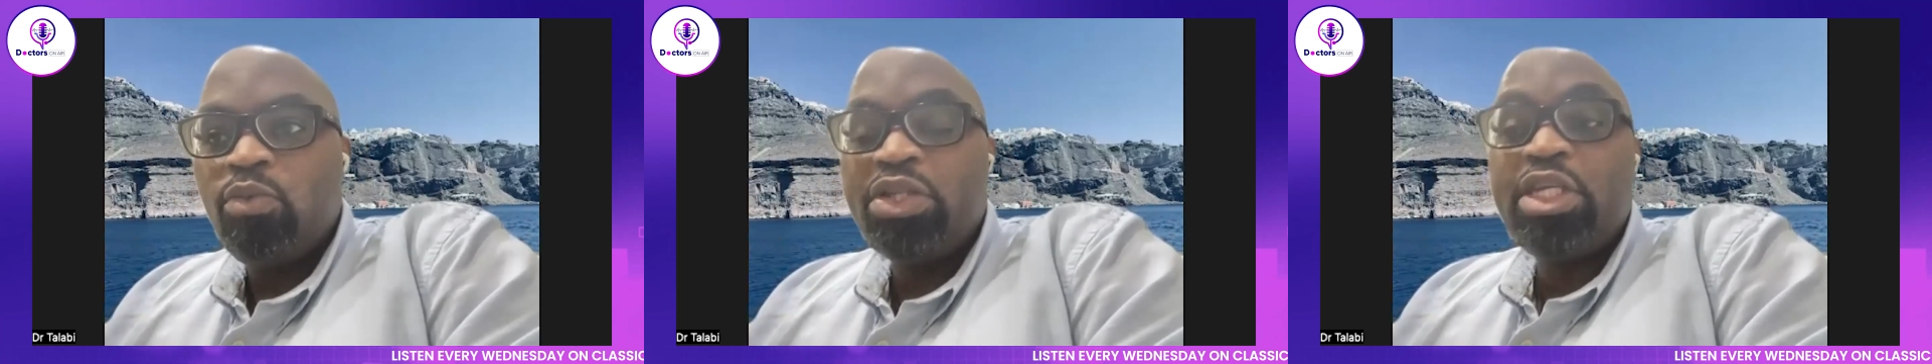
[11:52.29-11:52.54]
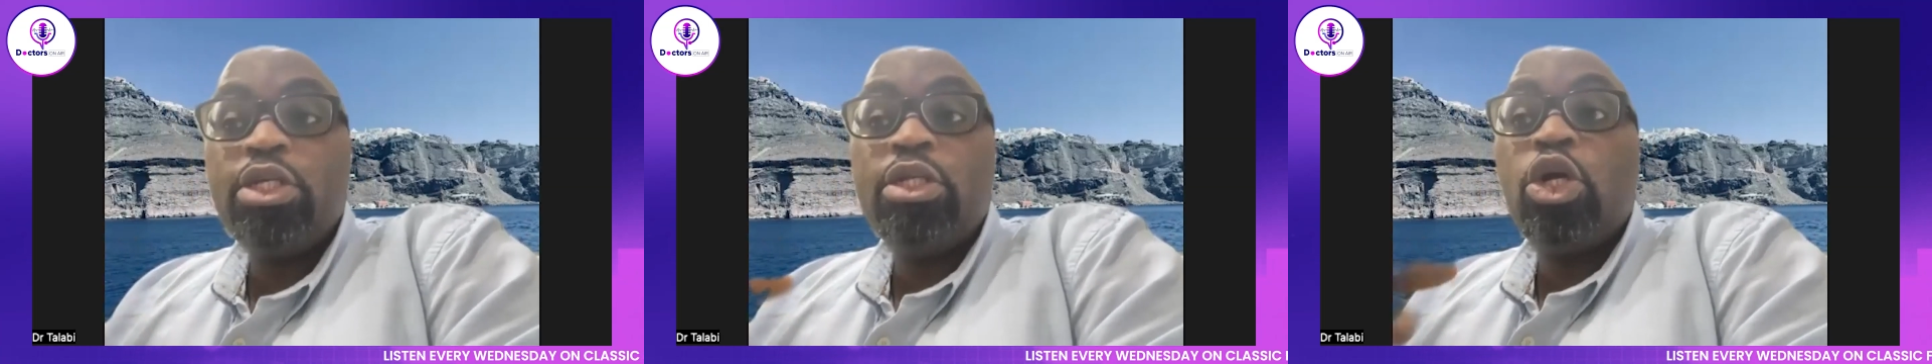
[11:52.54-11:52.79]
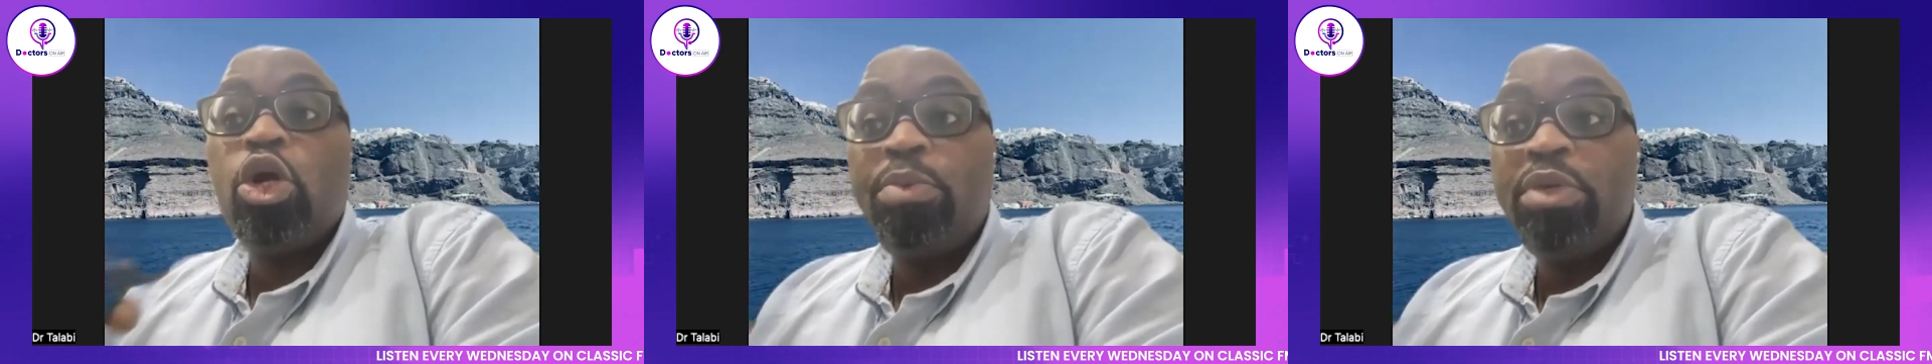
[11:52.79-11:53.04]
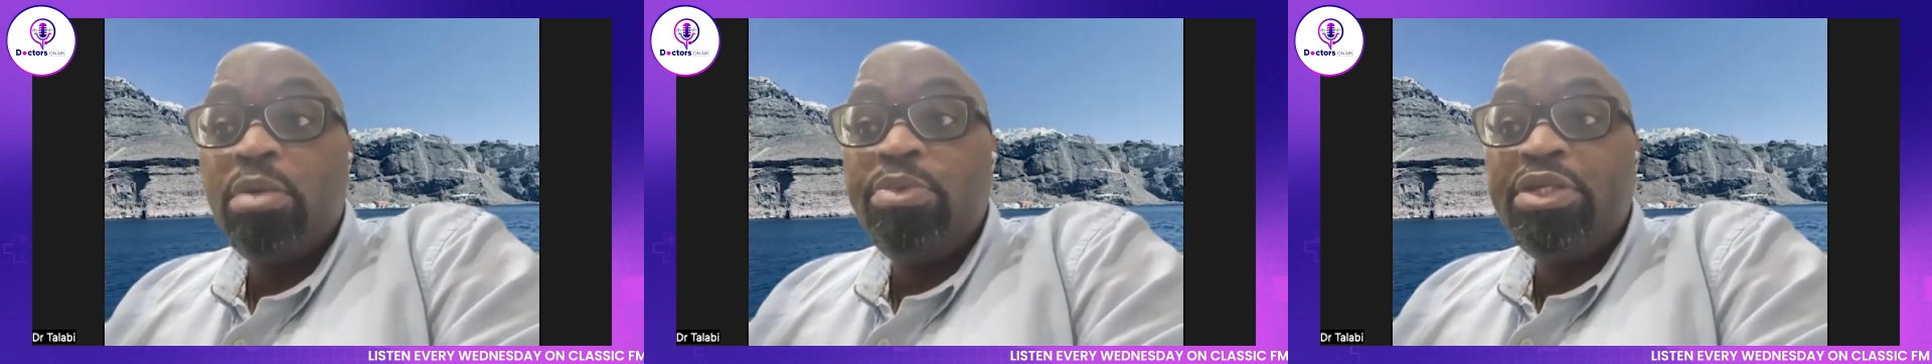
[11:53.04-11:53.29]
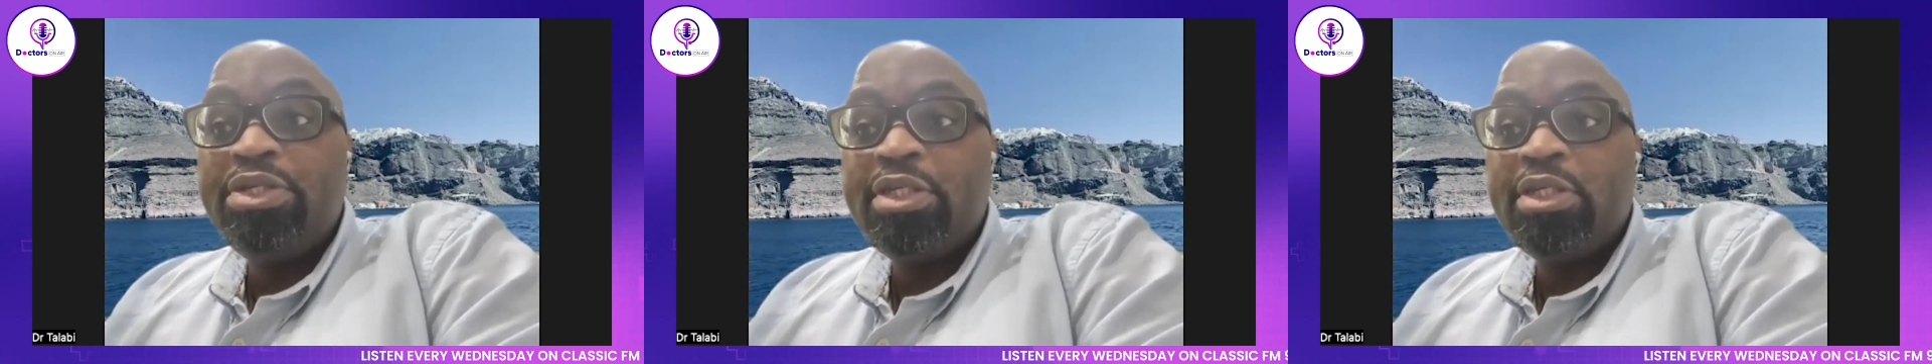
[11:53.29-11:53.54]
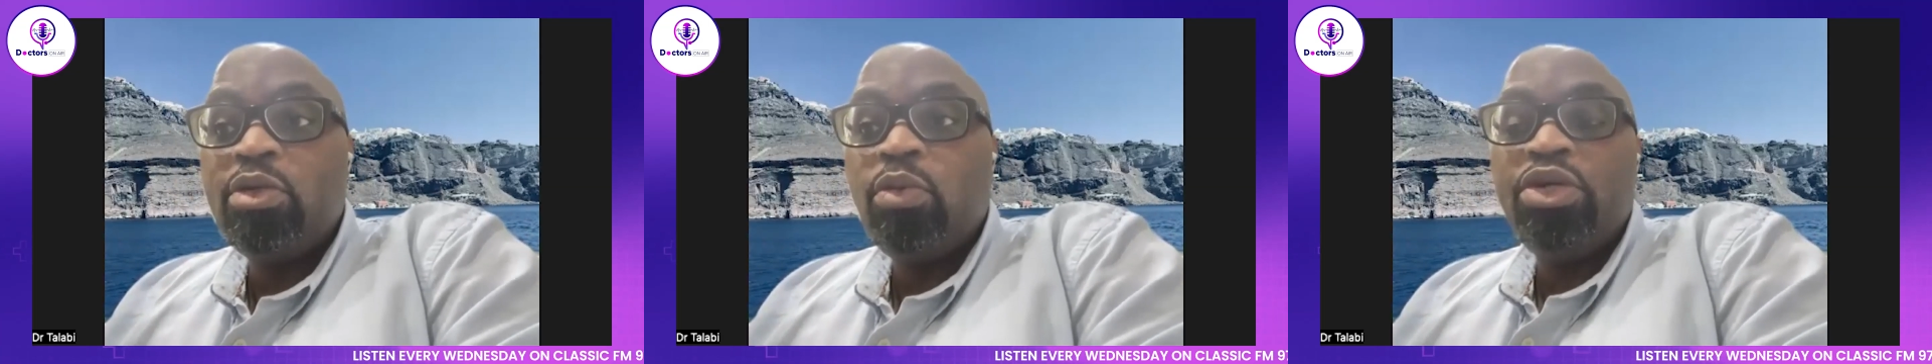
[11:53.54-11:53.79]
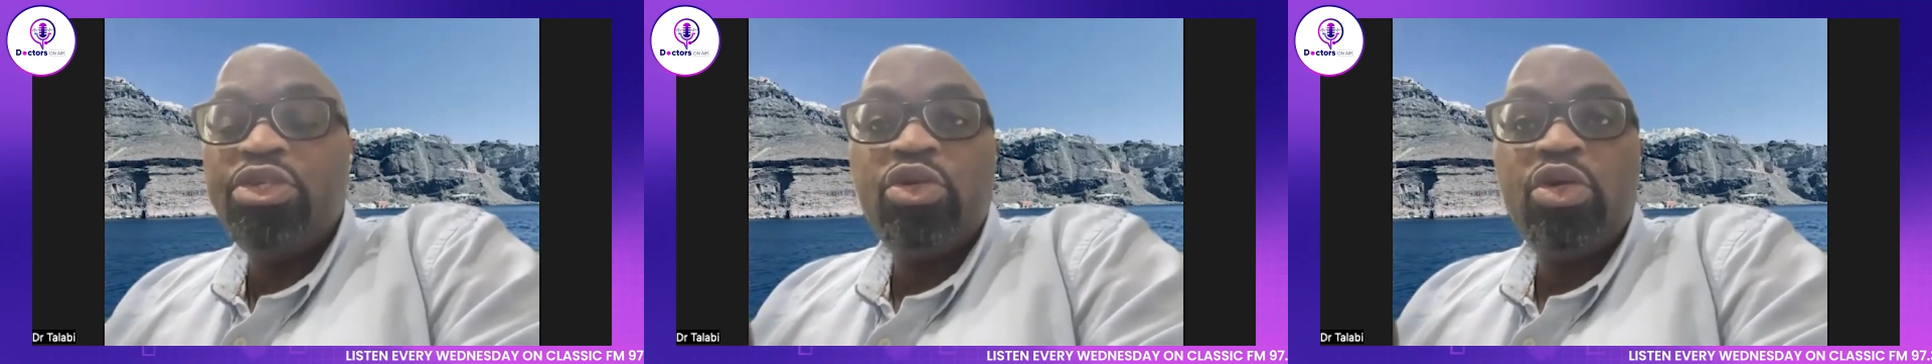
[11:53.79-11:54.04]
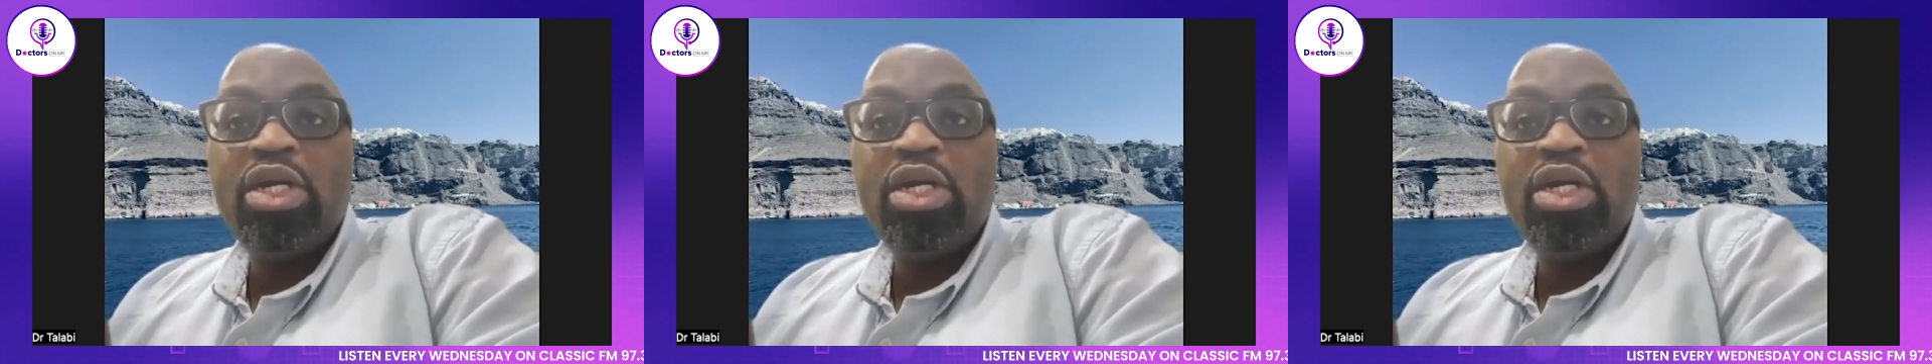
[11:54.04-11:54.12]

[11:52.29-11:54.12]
What are the communicable diseases? The ones you